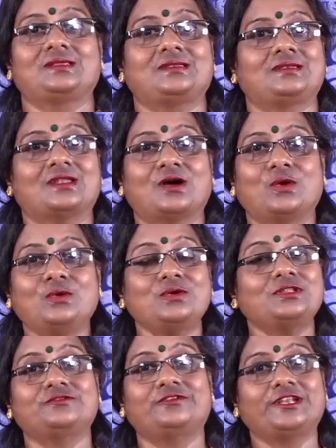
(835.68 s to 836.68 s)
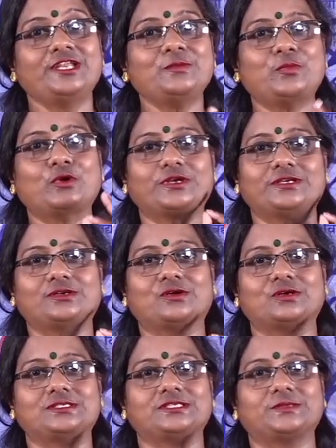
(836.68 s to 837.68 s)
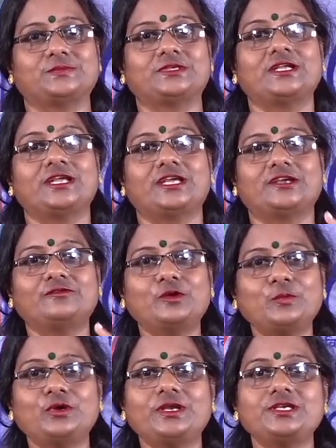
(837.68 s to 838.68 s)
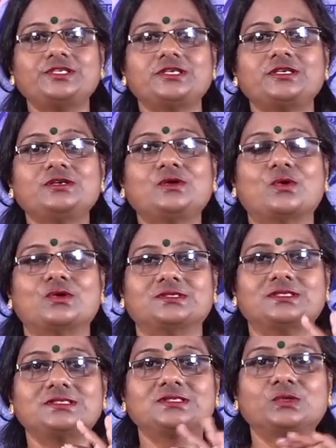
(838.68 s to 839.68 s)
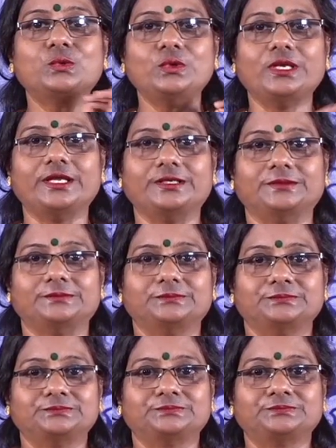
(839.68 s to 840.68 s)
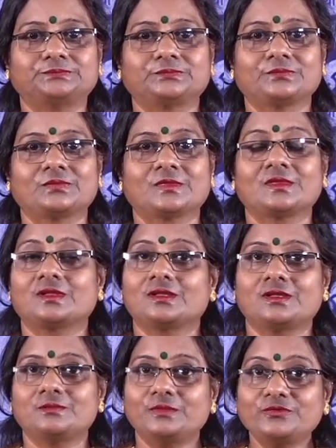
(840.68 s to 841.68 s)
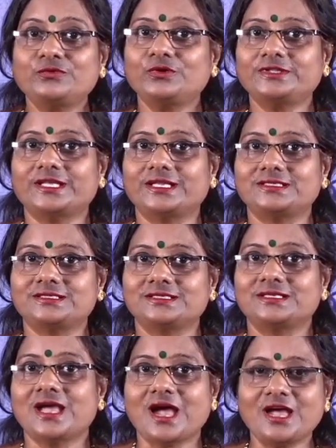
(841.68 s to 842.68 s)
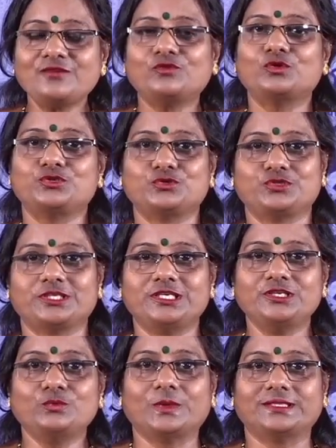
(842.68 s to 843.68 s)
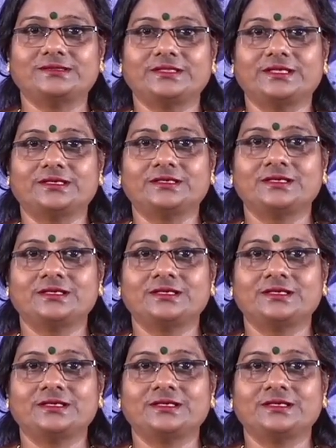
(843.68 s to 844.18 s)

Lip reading: Now, very important concept. Evaporation causes cooling. Before that, I want to tell you one thing.